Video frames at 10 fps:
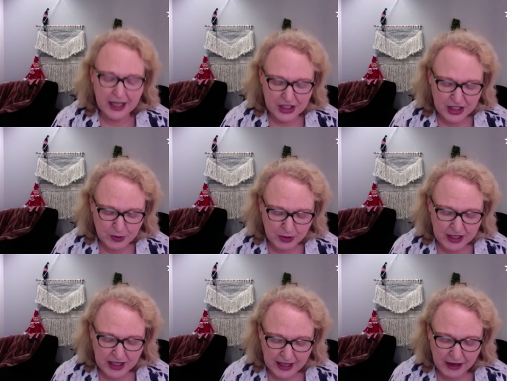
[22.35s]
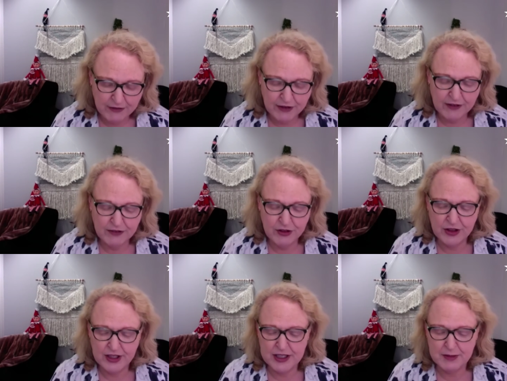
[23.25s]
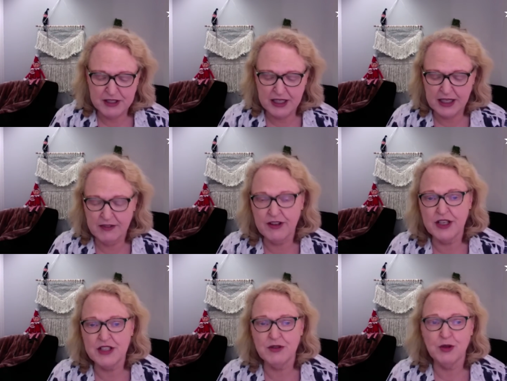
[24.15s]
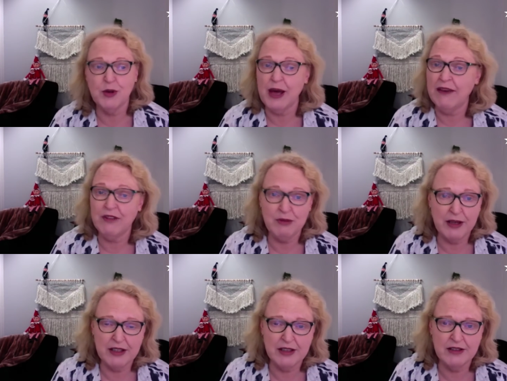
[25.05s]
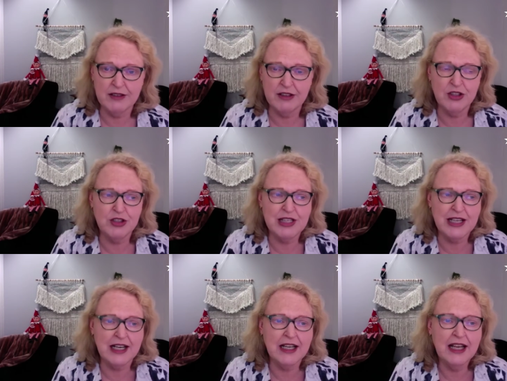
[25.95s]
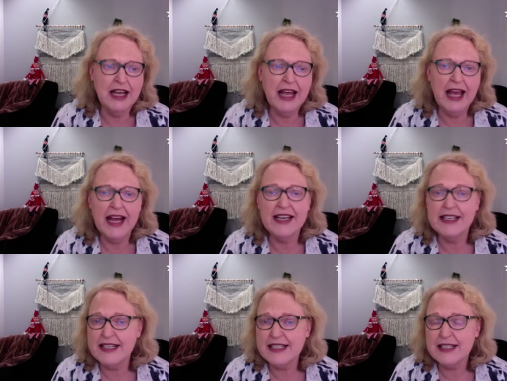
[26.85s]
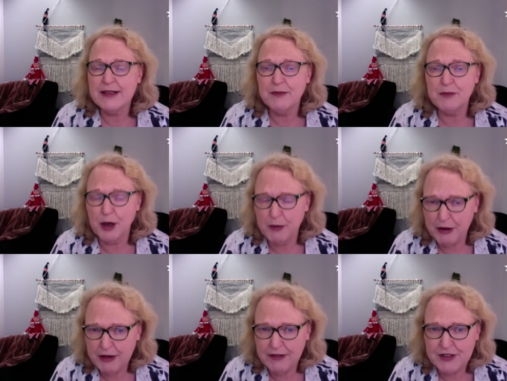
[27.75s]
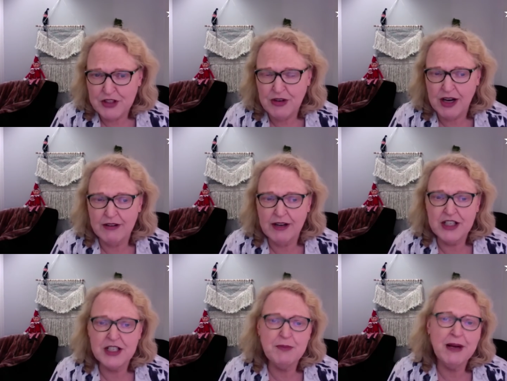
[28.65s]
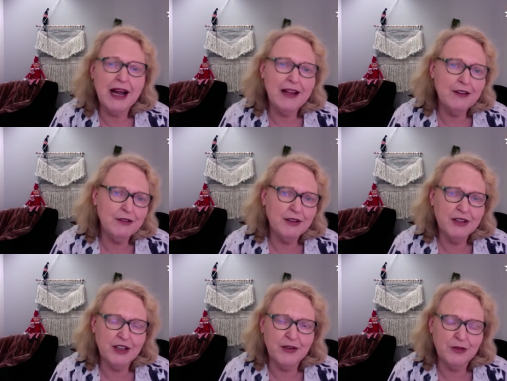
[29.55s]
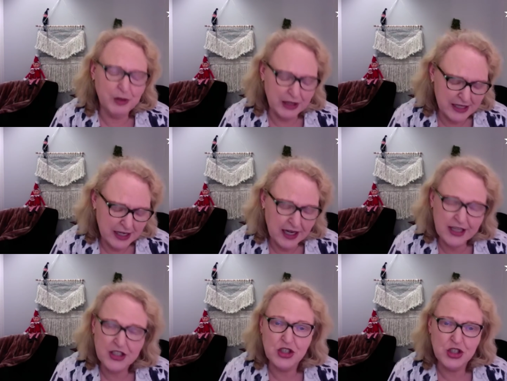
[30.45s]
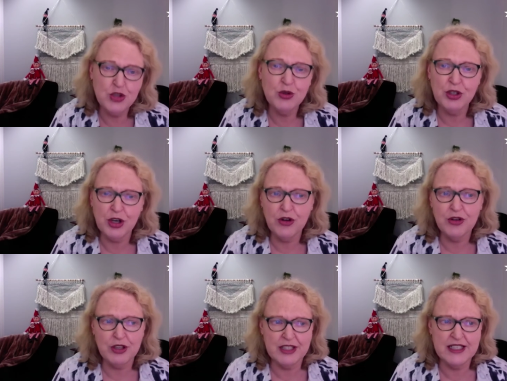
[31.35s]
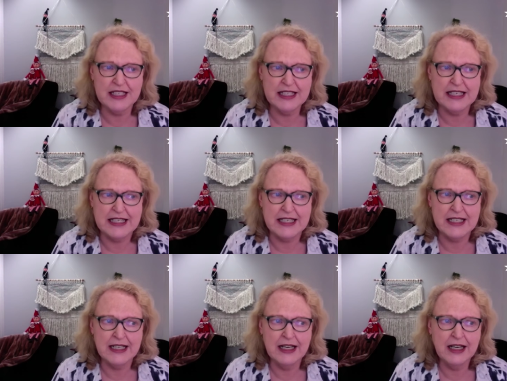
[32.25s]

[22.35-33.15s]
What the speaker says: Just wanted to clarify a few things, particularly for those of you who haven't read the newsletter. And it is primarily for strata agents, but other, real estate agents should know that this exists.